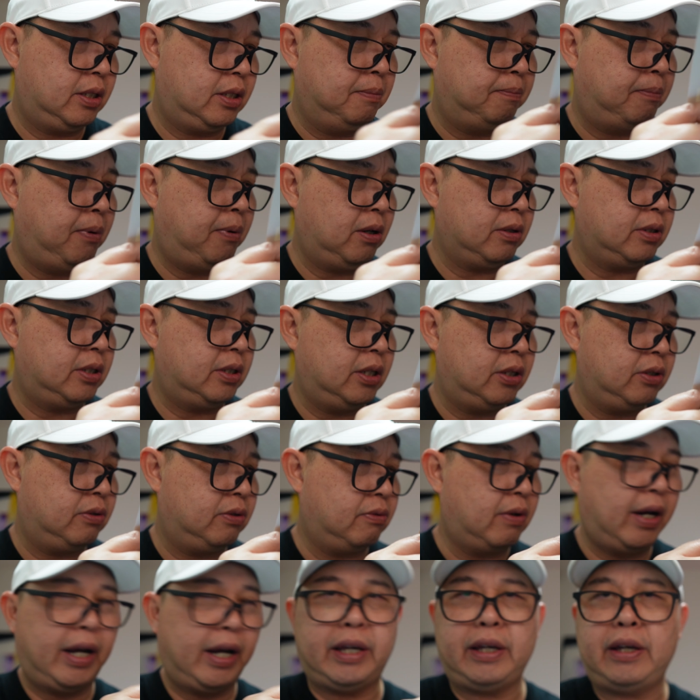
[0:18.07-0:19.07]
The box is
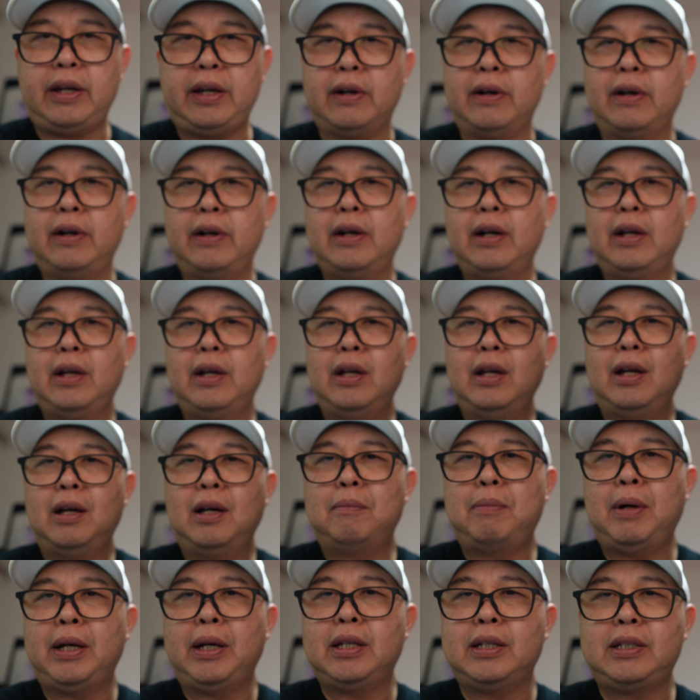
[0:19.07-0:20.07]
right here,
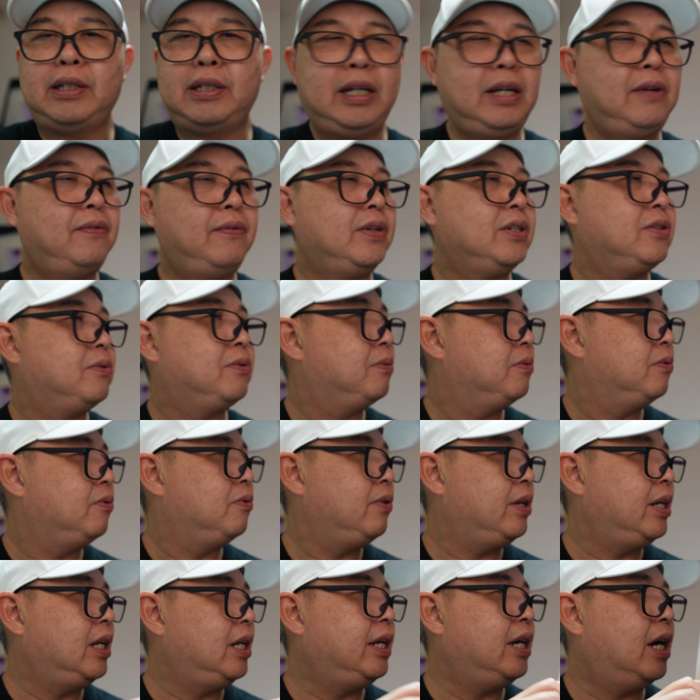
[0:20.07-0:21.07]
but the sleeve is
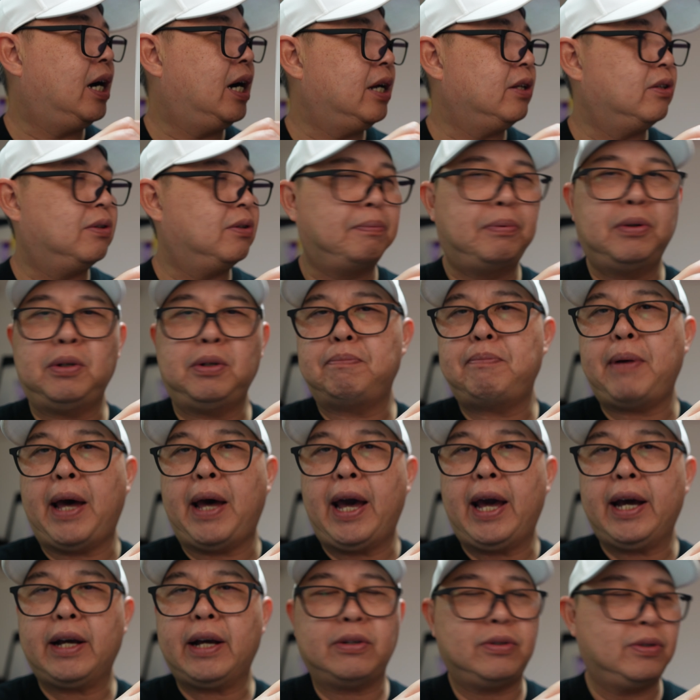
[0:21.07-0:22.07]
really hard to put
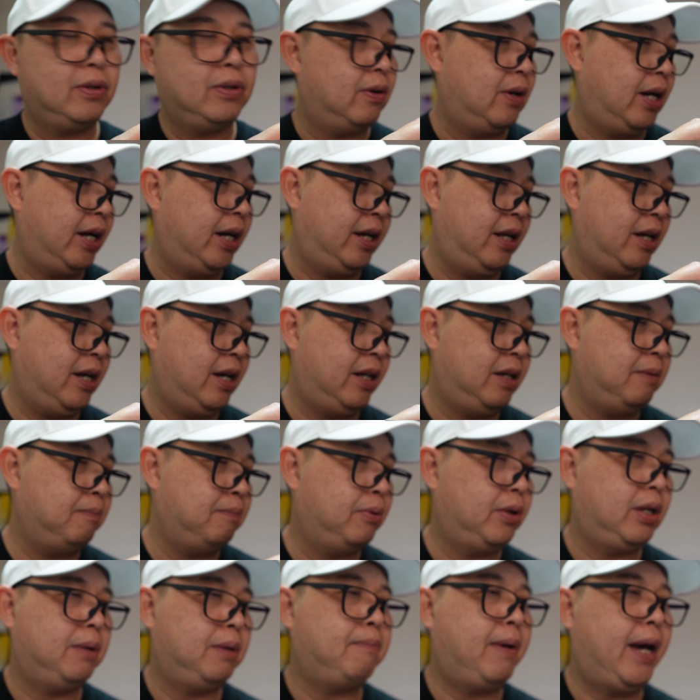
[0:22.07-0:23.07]
back, so I didn't
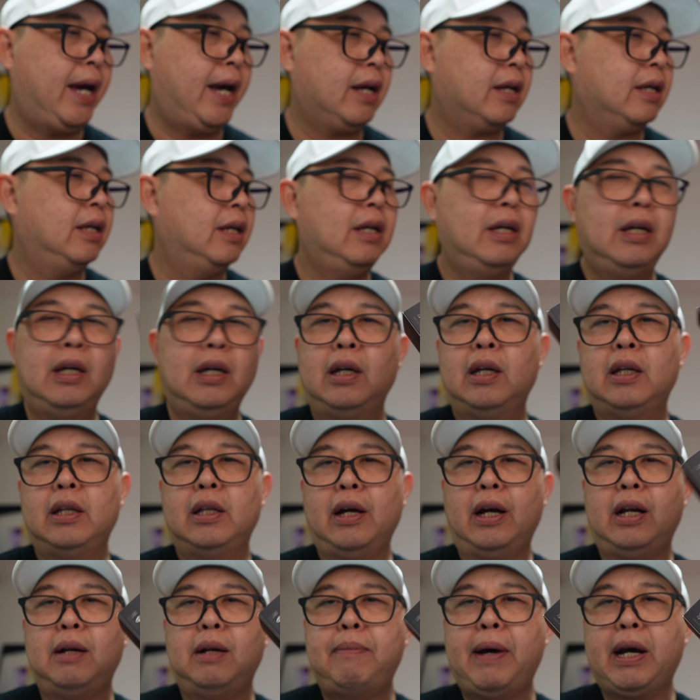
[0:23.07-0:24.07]
put it back.
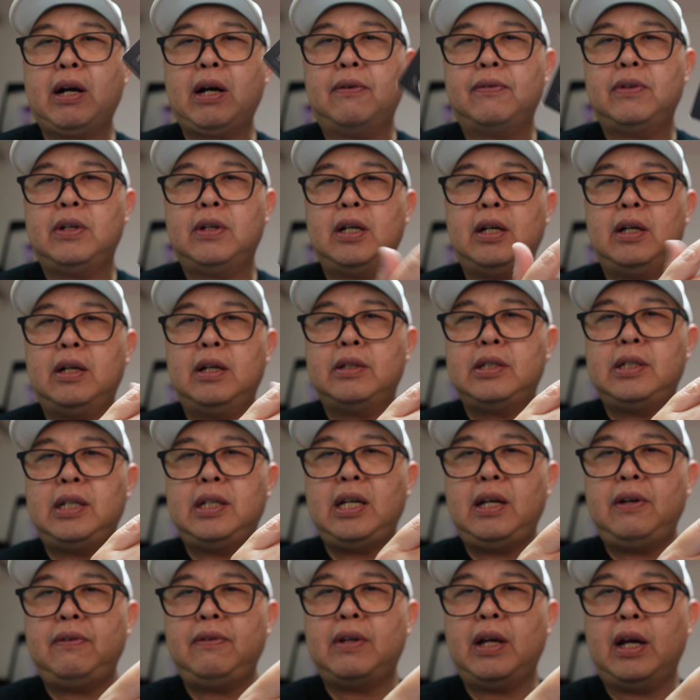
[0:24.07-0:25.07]
Now, at the back of the
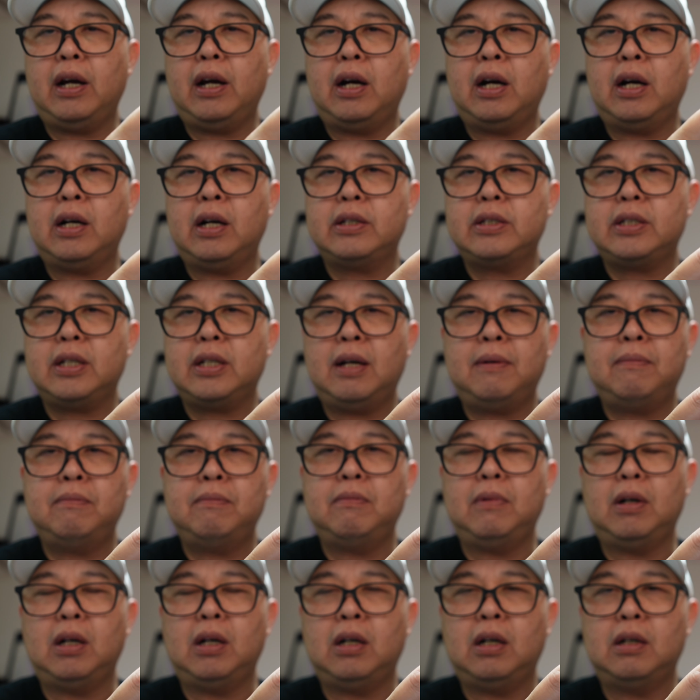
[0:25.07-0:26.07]
sleeve, there are
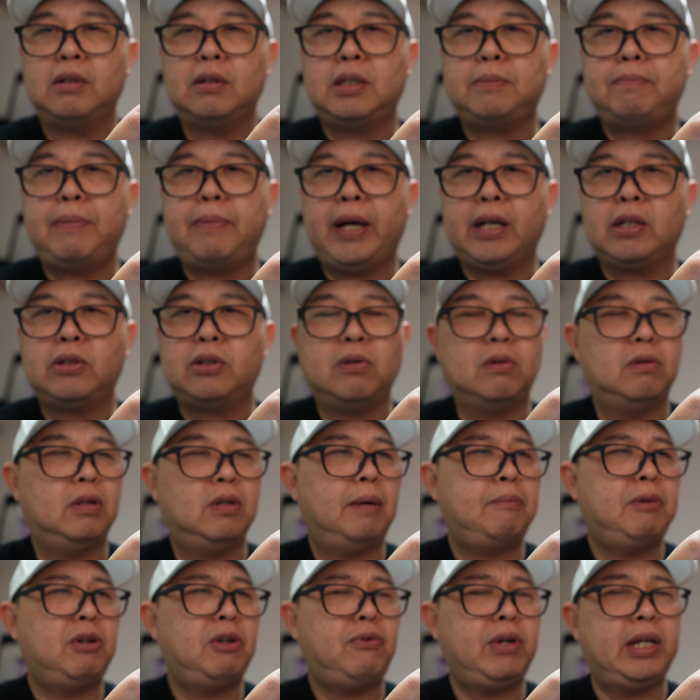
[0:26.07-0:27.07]
some specs, so
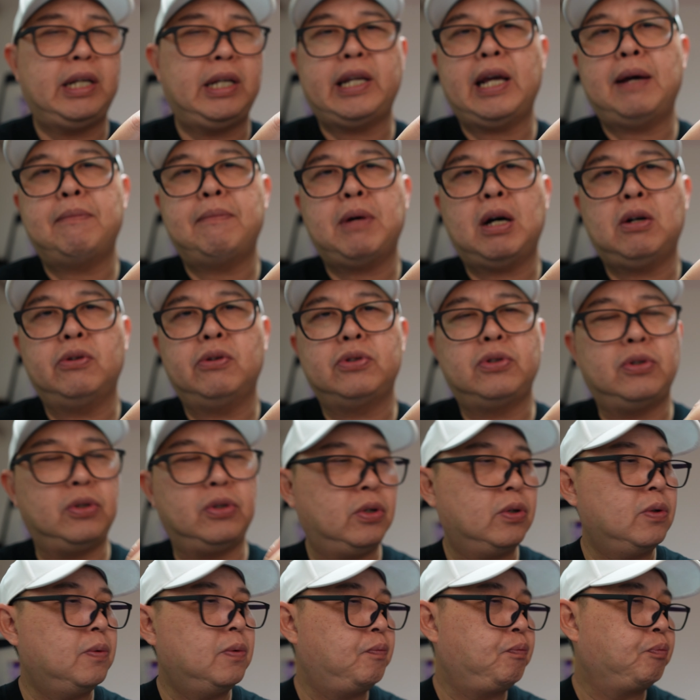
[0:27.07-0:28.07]
let me read them out to
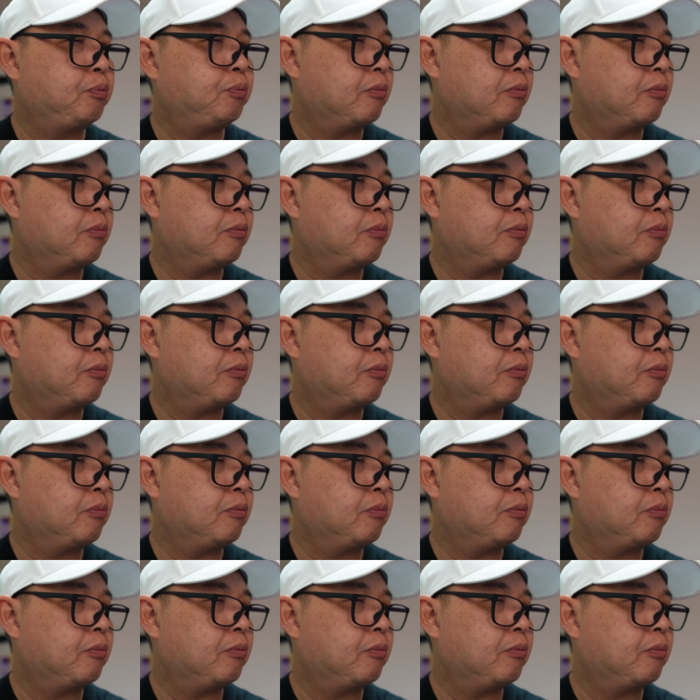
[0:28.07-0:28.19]
you.